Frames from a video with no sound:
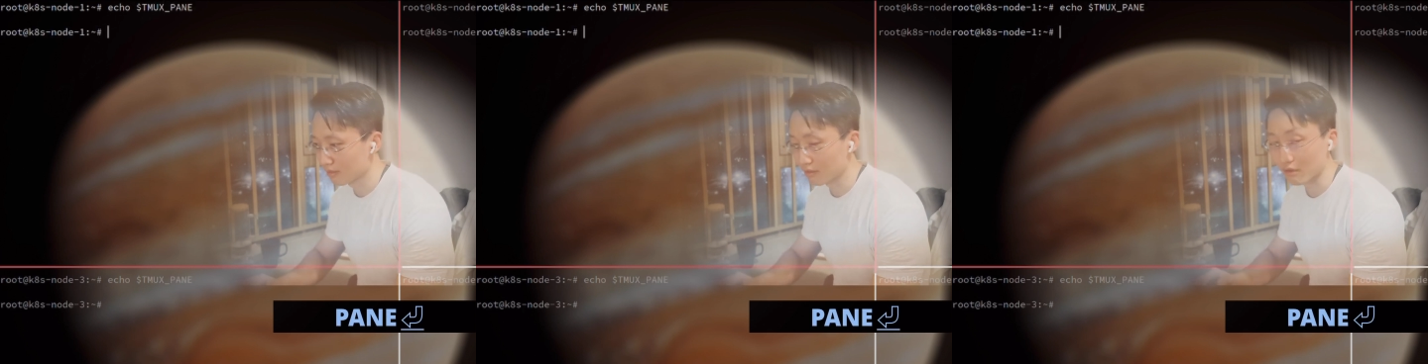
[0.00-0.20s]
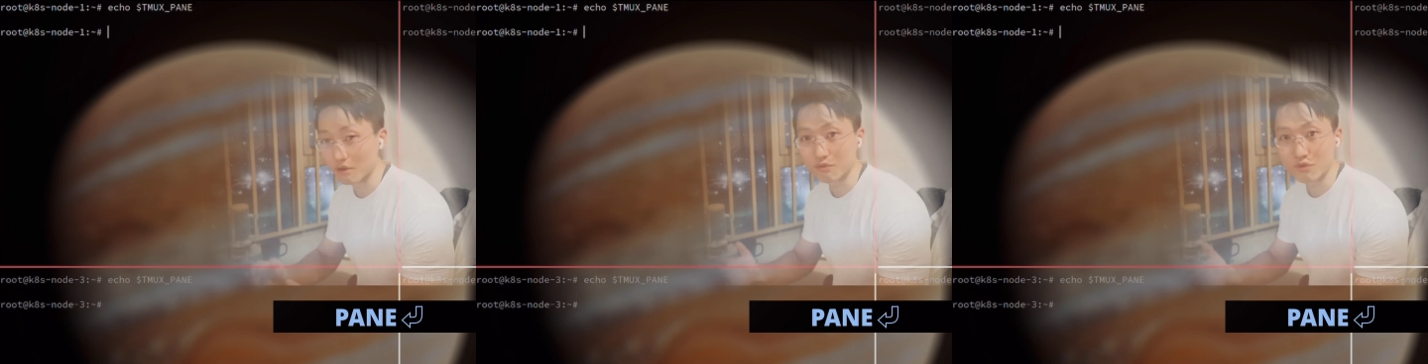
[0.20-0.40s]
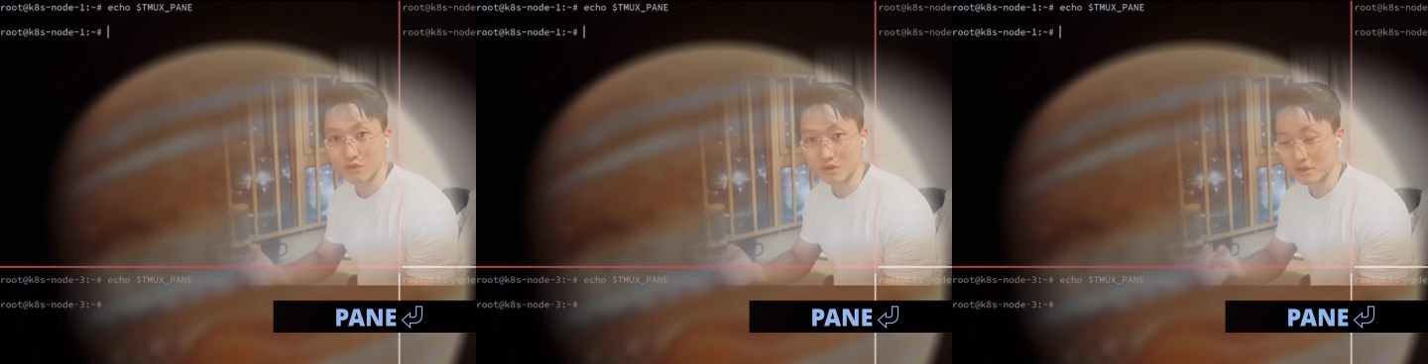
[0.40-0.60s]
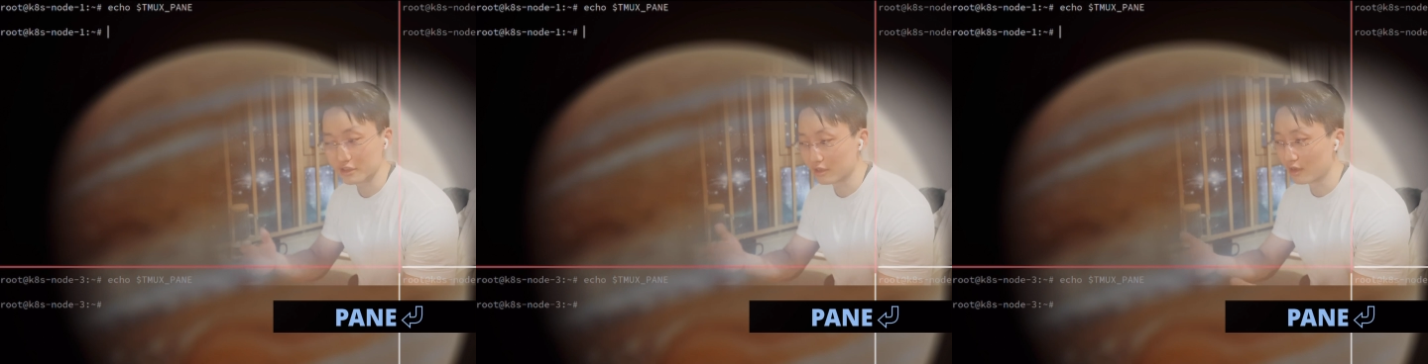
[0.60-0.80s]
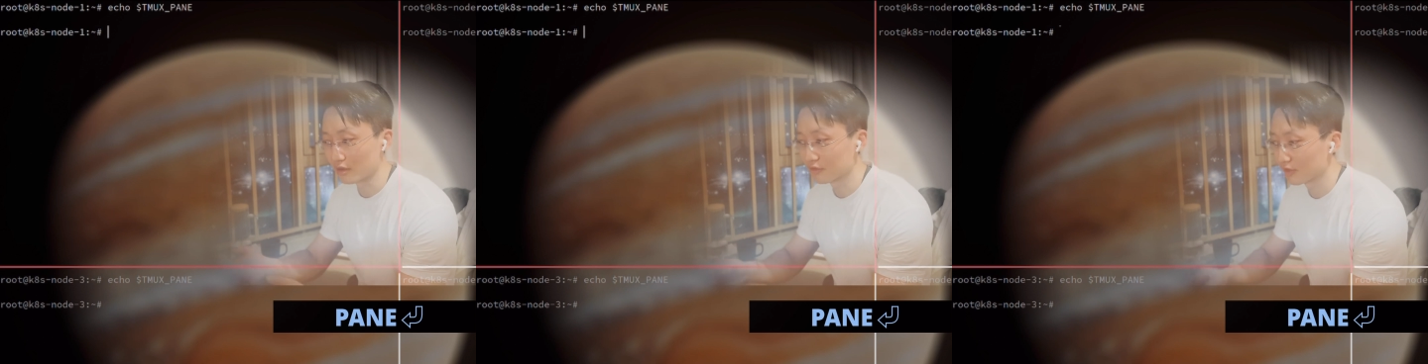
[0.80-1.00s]
of course
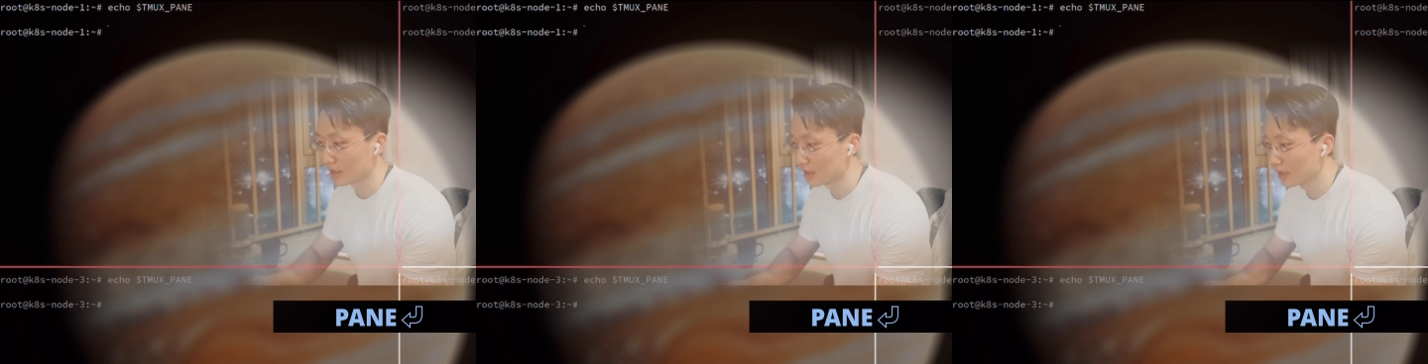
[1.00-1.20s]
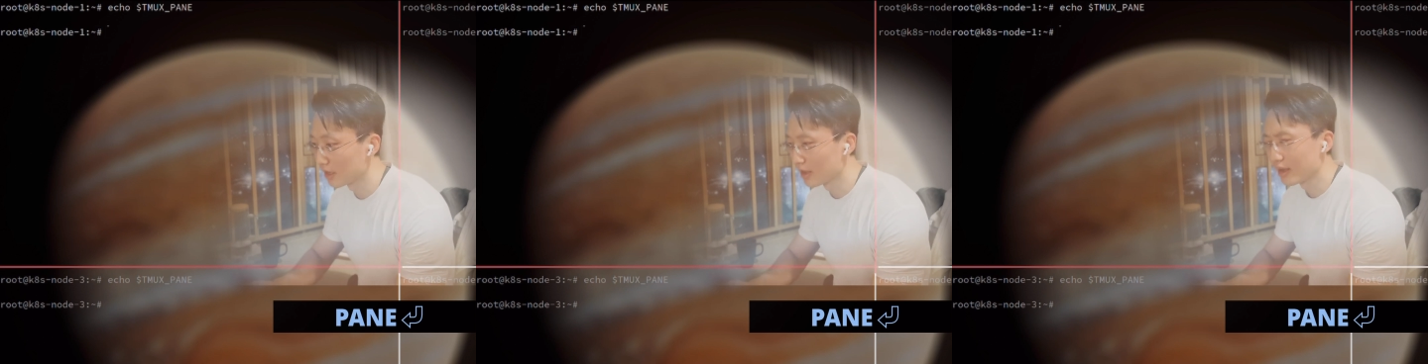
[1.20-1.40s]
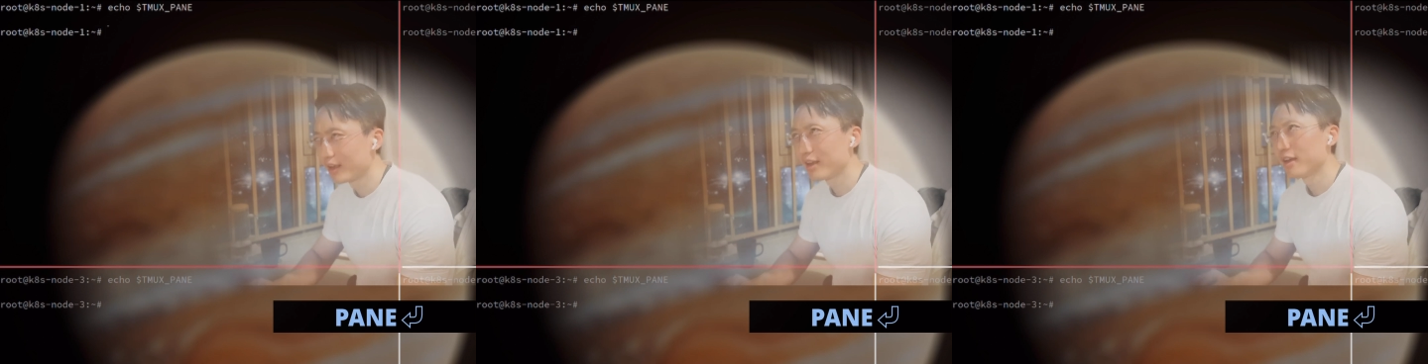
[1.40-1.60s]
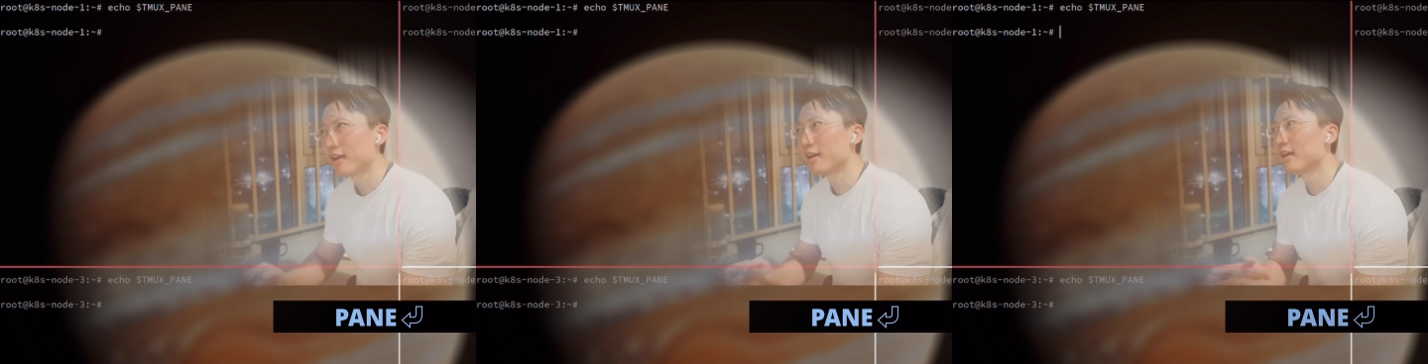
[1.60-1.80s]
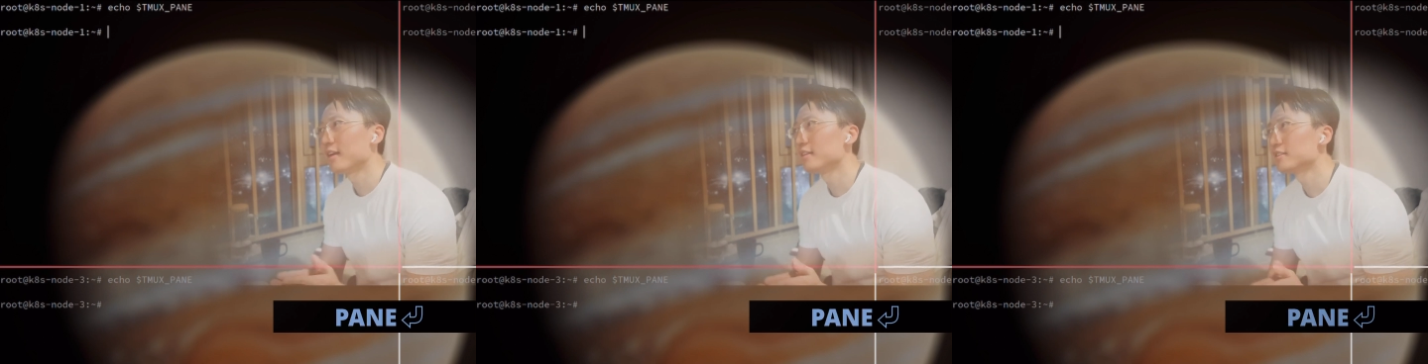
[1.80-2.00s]
nothing,
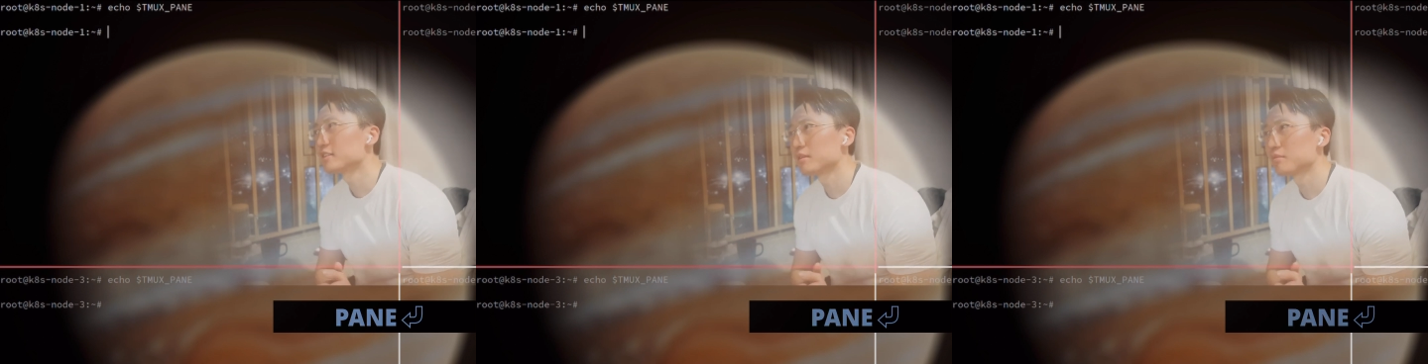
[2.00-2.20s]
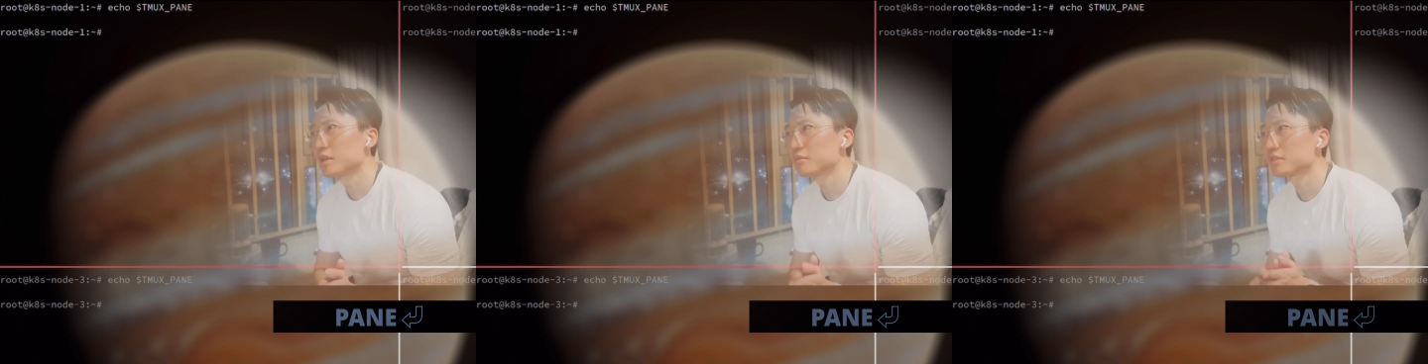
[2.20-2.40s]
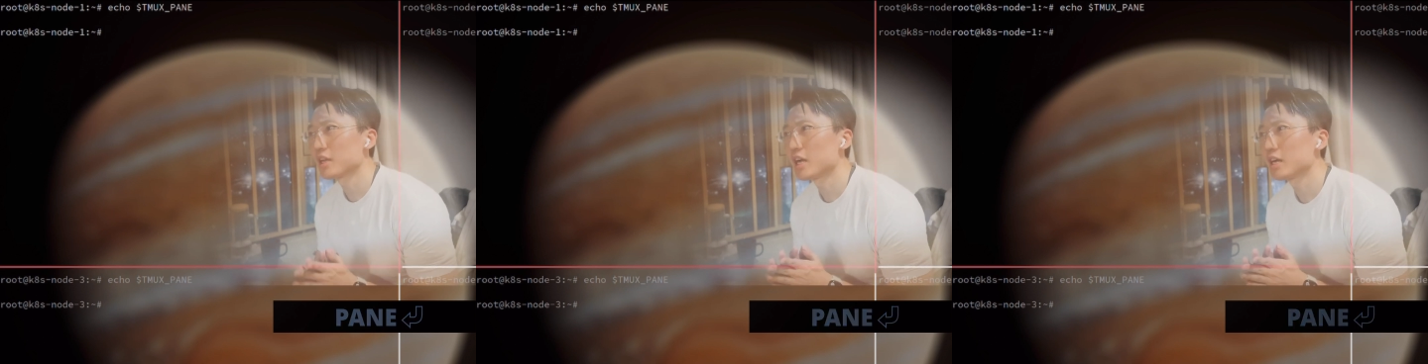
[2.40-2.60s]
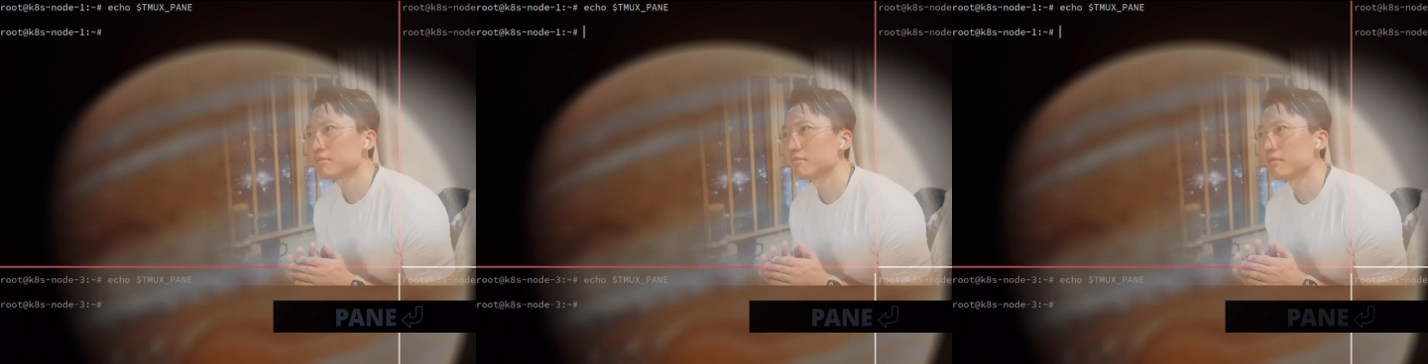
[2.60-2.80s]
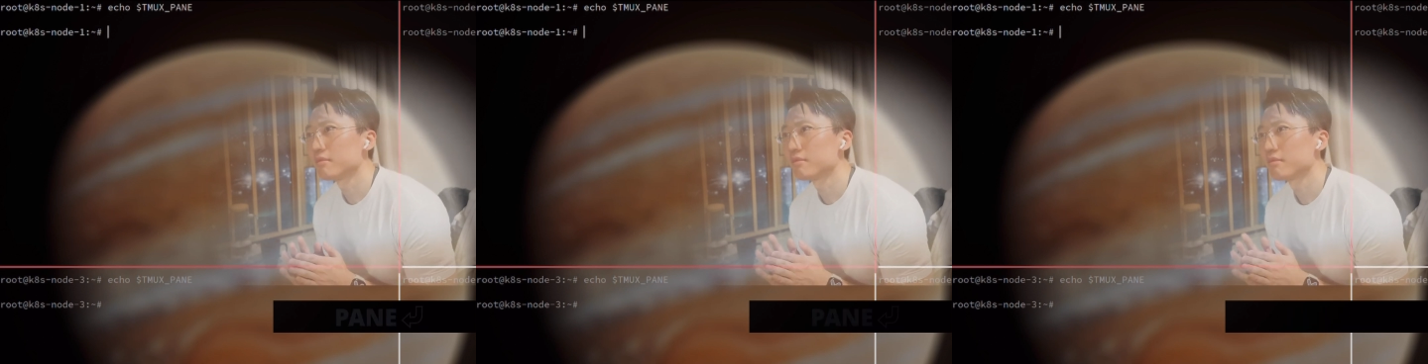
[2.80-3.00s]
and sometimes I'm